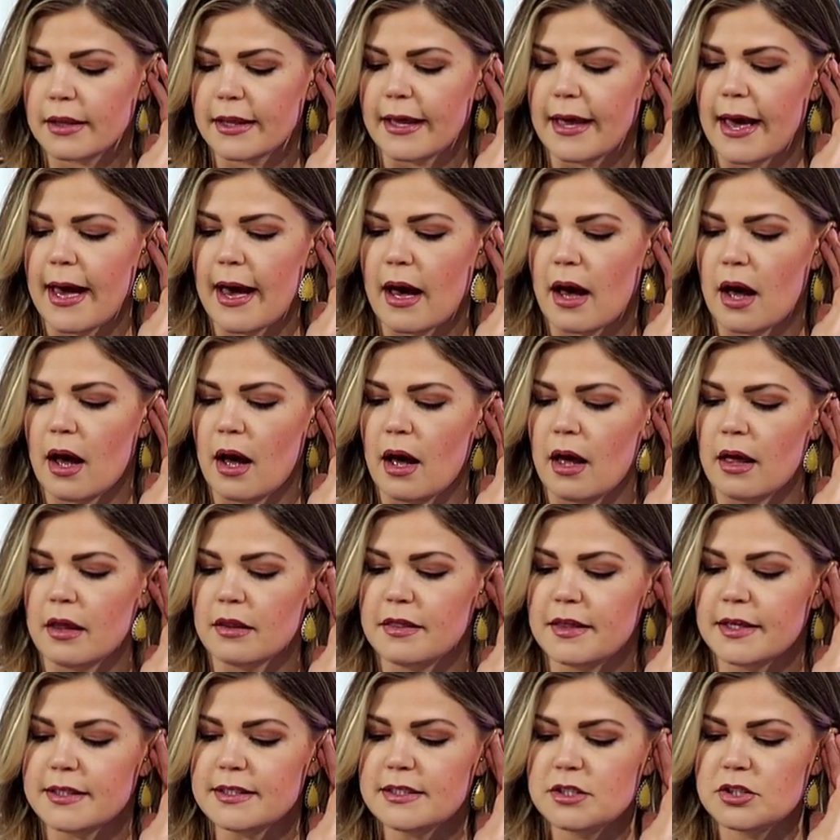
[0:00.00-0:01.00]
Yeah,
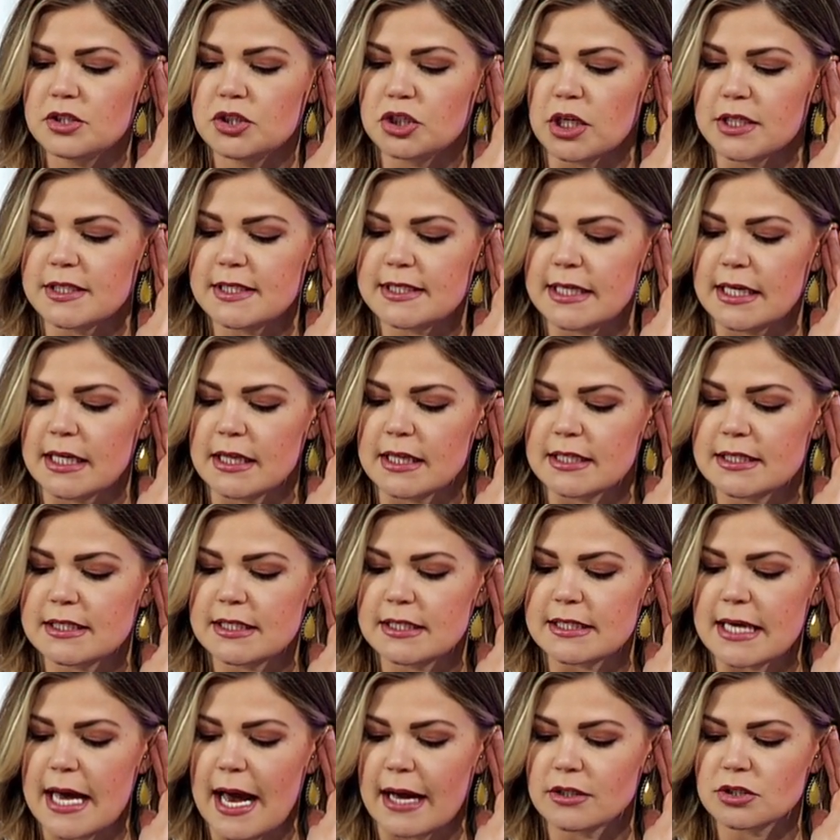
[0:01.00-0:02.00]
uh, this just in. This
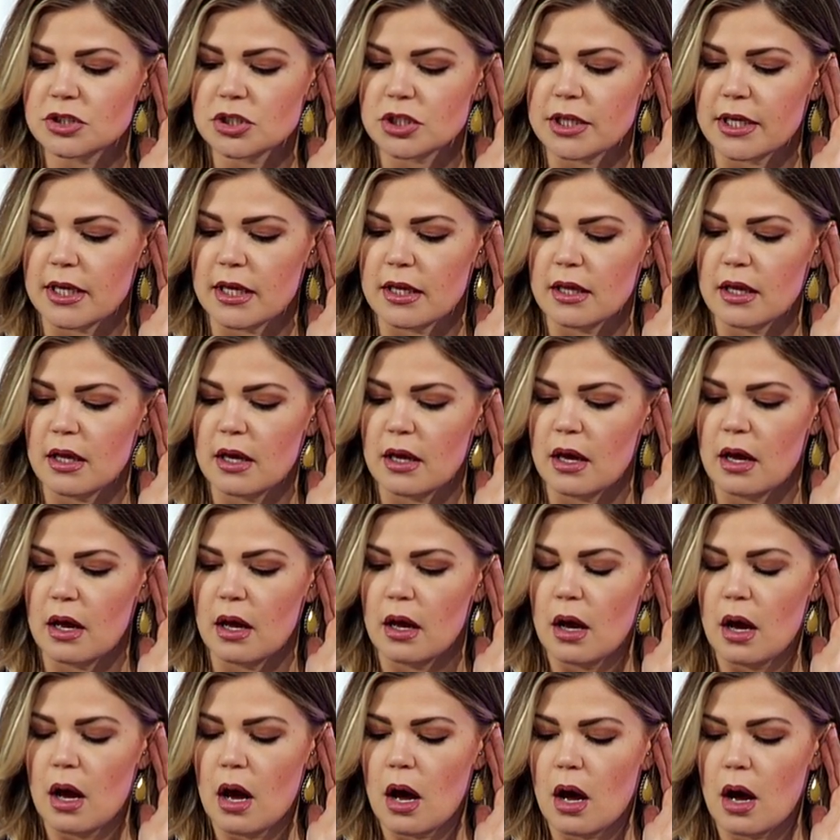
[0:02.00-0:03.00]
is actually.
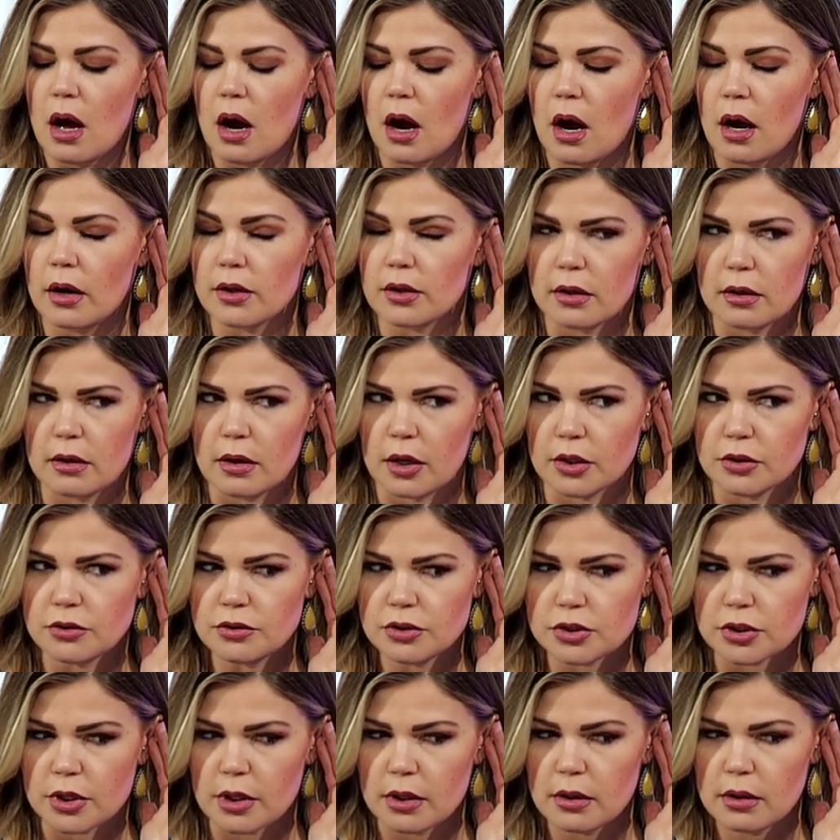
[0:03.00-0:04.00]
Are are you
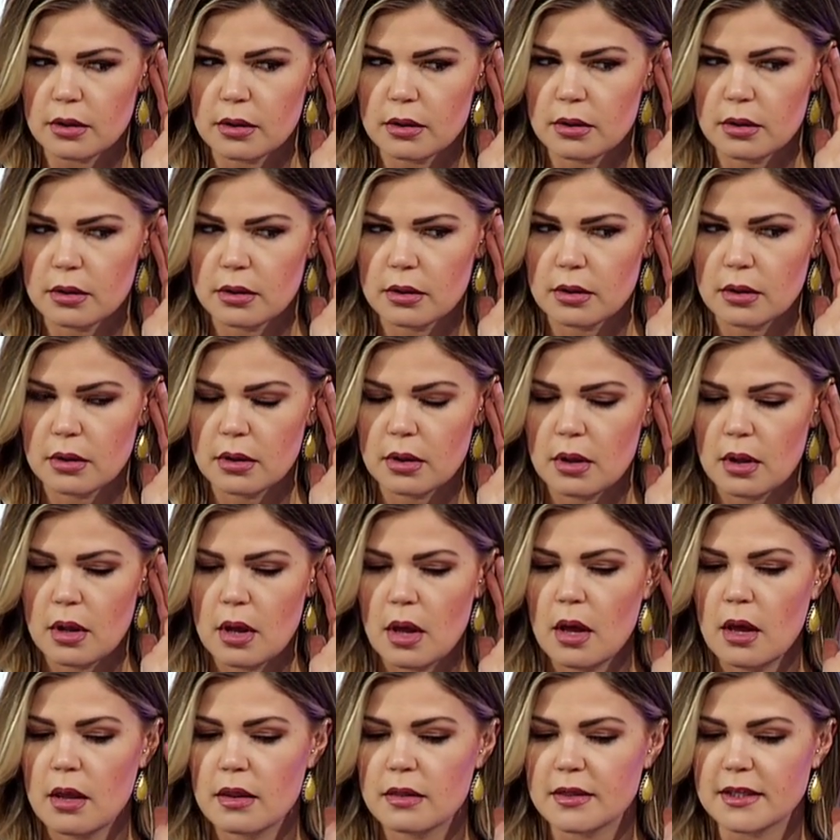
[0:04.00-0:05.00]
sure?
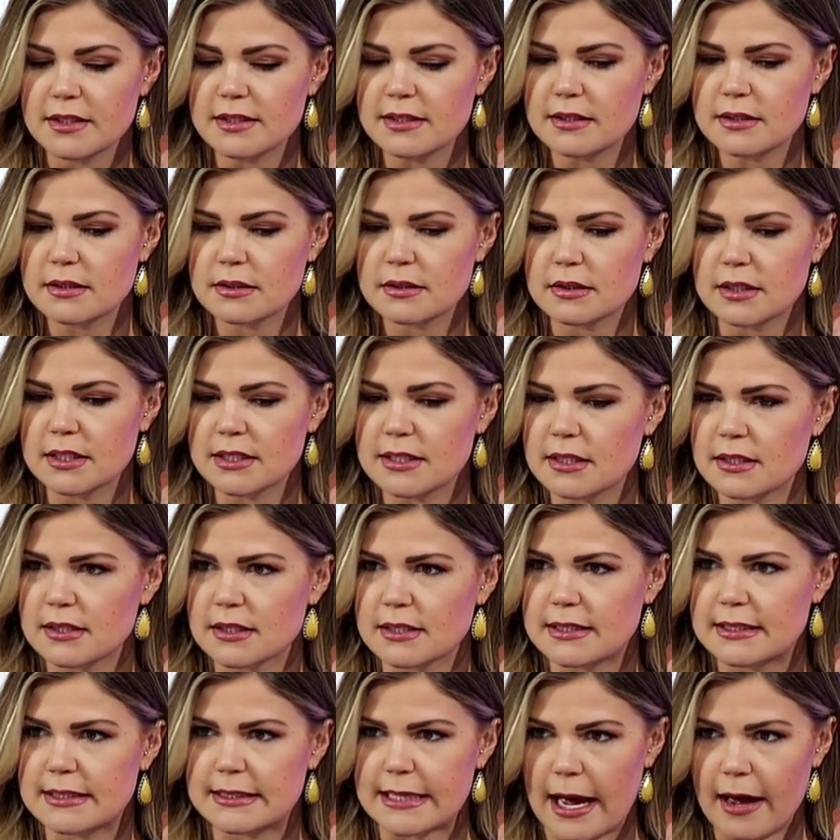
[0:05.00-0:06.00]
This is this is
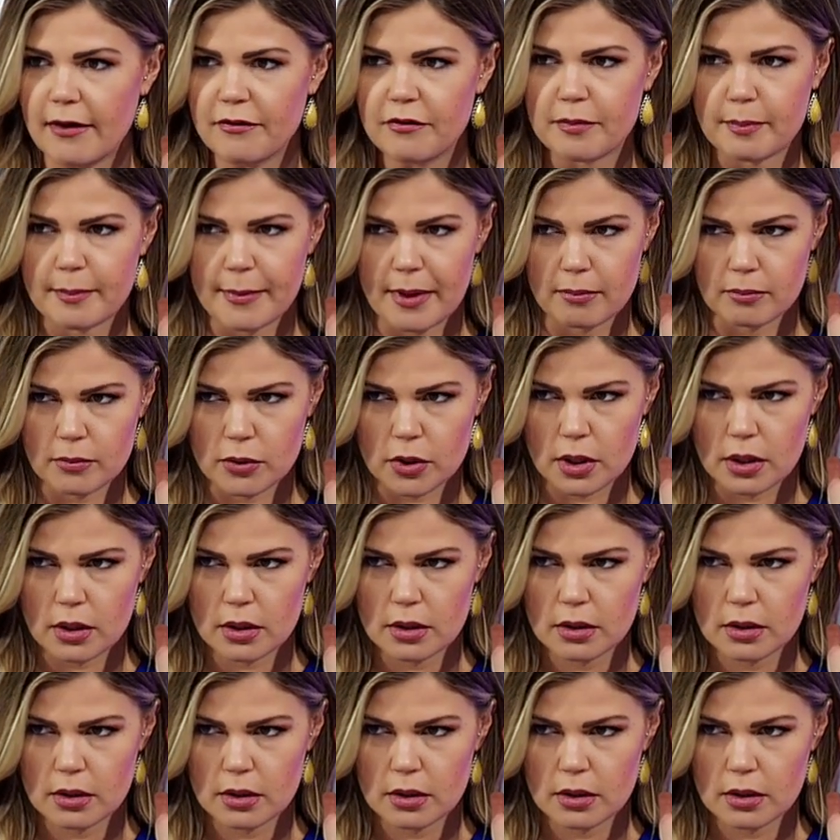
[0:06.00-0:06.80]
a staff member.